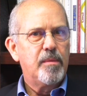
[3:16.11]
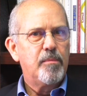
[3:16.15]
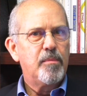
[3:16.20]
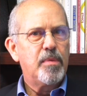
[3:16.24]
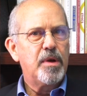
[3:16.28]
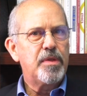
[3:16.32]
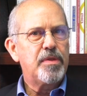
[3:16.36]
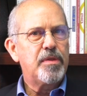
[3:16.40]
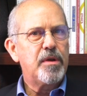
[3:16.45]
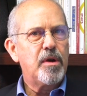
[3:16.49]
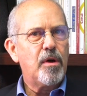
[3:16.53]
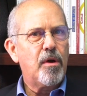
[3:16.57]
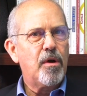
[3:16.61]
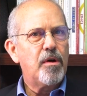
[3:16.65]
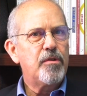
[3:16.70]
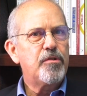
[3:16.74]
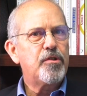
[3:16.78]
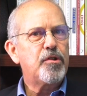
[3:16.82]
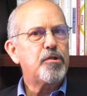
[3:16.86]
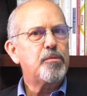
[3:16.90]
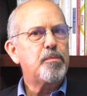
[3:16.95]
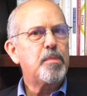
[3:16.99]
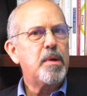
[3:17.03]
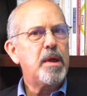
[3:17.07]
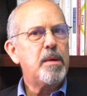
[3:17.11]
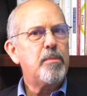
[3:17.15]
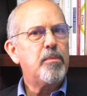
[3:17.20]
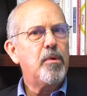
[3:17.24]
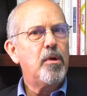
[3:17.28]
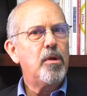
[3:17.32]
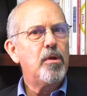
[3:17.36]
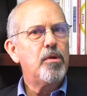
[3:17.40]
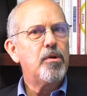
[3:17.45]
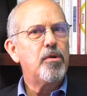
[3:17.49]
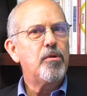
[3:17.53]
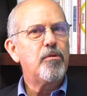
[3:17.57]
But there are just
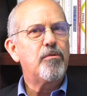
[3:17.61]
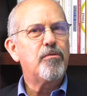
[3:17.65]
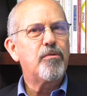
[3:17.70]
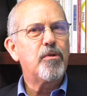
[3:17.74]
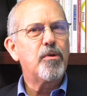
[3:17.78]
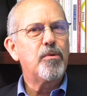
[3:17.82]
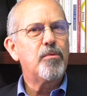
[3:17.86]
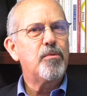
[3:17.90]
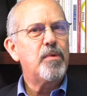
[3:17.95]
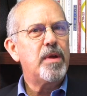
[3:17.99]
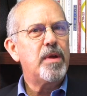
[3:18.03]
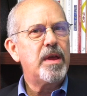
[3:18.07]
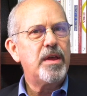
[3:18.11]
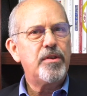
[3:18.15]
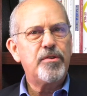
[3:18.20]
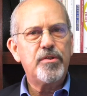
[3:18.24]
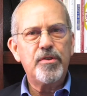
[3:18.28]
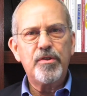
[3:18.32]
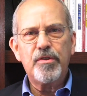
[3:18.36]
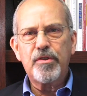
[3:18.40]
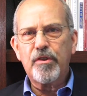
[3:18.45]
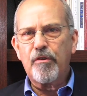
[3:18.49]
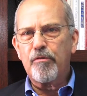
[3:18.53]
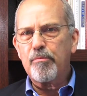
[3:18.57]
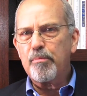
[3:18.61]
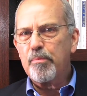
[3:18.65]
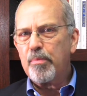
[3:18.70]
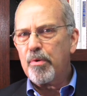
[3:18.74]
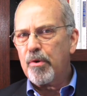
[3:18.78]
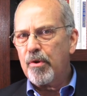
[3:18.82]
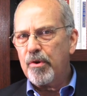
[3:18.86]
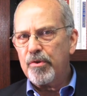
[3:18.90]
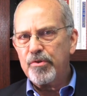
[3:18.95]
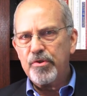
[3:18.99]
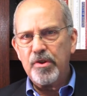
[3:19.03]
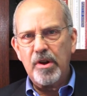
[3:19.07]
people who, for reasons of
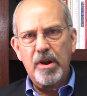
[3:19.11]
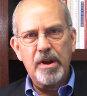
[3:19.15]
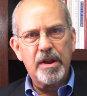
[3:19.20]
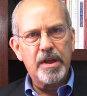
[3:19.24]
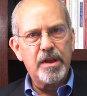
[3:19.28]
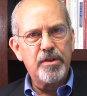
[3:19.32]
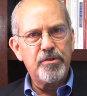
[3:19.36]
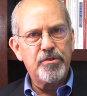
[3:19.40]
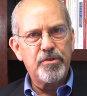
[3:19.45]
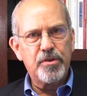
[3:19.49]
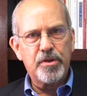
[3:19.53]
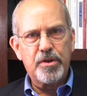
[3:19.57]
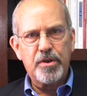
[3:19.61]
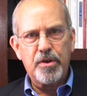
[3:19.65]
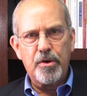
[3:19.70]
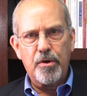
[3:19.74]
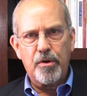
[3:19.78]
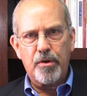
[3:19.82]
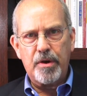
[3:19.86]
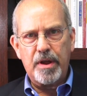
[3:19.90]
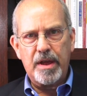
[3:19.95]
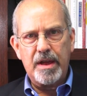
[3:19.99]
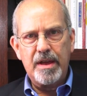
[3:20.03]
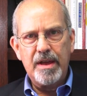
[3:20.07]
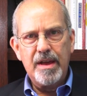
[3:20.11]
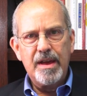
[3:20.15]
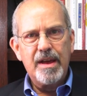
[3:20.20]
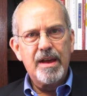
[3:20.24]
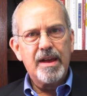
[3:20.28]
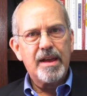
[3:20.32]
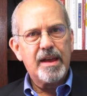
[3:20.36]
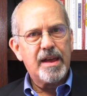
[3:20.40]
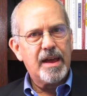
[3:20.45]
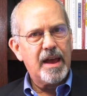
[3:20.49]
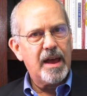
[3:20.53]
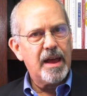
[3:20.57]
personal insecurity,
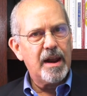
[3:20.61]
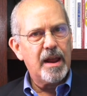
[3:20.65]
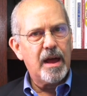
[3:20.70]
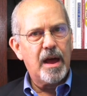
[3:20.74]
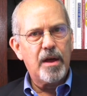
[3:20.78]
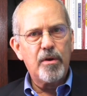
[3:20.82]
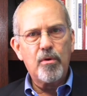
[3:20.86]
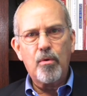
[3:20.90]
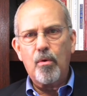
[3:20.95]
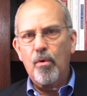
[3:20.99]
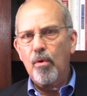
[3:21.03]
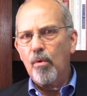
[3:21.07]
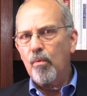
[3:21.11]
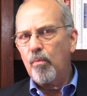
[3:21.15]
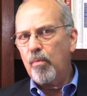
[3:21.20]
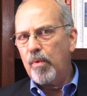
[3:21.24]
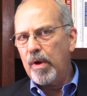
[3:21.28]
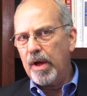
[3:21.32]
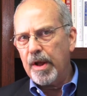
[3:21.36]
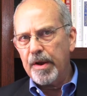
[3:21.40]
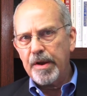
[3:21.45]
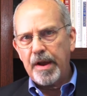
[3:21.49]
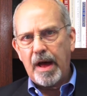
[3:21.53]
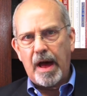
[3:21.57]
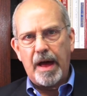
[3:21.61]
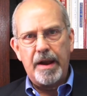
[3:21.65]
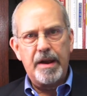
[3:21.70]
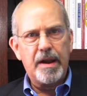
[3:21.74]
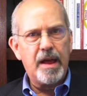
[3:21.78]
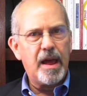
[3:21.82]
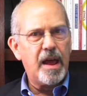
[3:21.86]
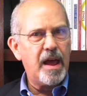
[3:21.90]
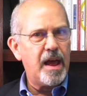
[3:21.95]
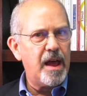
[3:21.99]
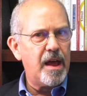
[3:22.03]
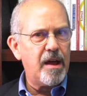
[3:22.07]
cannot or will not
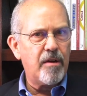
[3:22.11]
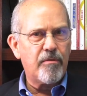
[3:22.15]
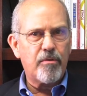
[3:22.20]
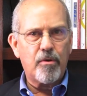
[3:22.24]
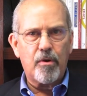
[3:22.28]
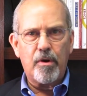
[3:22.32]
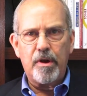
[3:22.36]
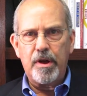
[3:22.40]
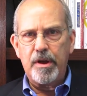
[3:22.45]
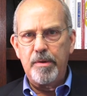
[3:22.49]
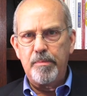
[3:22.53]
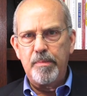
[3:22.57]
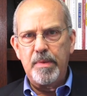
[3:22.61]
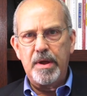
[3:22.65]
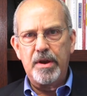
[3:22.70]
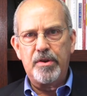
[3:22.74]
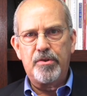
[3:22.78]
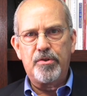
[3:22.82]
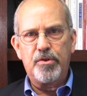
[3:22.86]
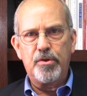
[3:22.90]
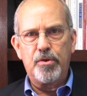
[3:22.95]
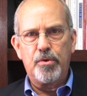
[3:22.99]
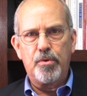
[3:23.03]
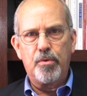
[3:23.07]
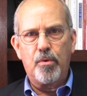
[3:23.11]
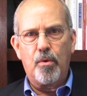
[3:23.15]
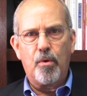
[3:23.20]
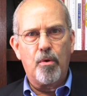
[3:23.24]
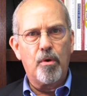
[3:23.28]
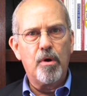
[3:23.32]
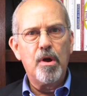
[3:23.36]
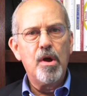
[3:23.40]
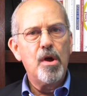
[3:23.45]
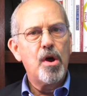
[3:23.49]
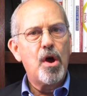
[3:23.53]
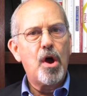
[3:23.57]
ever admit to
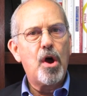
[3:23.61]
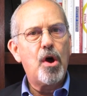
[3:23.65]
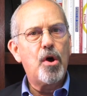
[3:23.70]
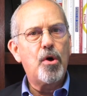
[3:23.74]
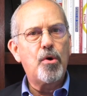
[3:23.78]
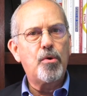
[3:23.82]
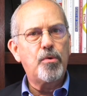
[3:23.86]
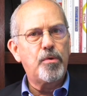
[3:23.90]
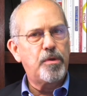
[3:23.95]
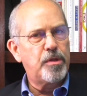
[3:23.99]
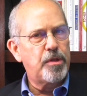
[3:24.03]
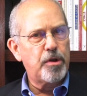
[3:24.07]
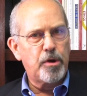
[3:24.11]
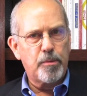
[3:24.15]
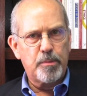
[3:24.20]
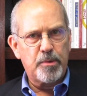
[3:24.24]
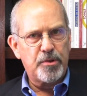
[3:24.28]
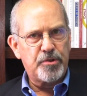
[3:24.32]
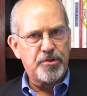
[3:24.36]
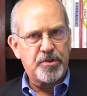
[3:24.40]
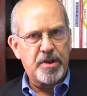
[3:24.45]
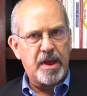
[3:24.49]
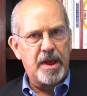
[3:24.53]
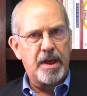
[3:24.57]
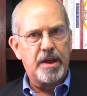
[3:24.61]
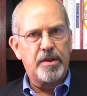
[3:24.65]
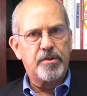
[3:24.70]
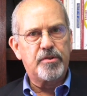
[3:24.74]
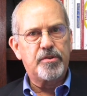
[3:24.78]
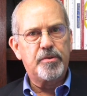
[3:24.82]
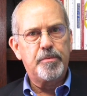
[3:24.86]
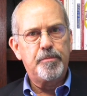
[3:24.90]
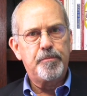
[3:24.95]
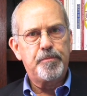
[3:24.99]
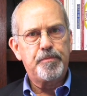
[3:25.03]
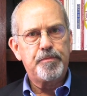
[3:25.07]
or own their mistakes.